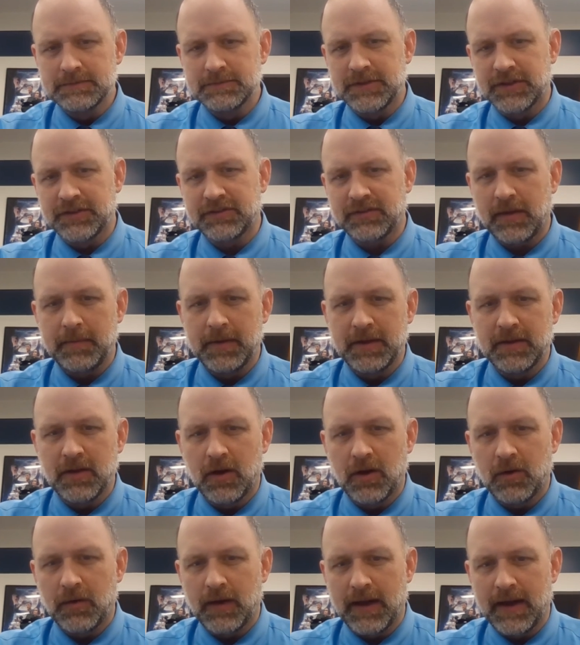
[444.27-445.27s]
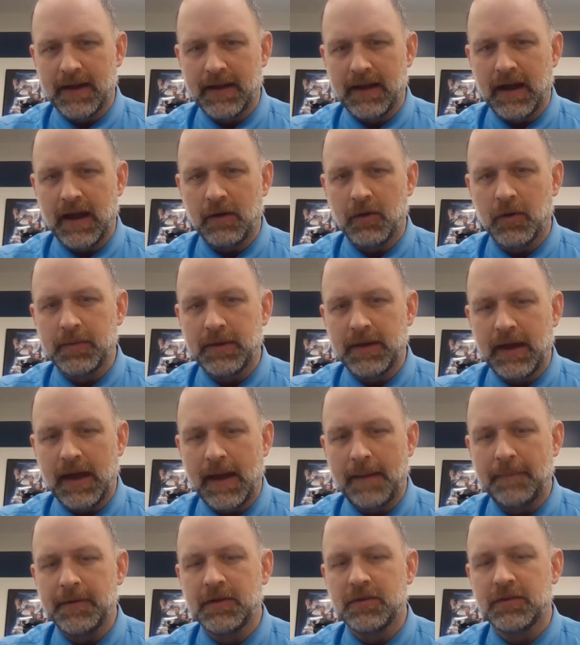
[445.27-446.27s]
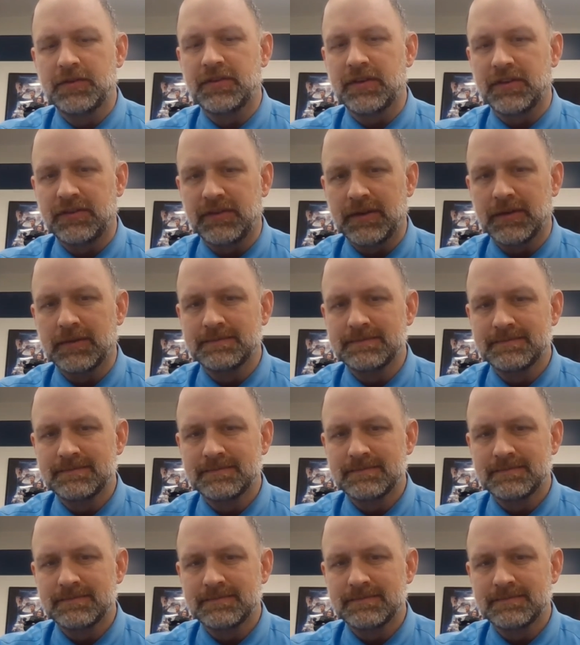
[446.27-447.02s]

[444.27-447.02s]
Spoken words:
just let me know, and I will be happy to assist you.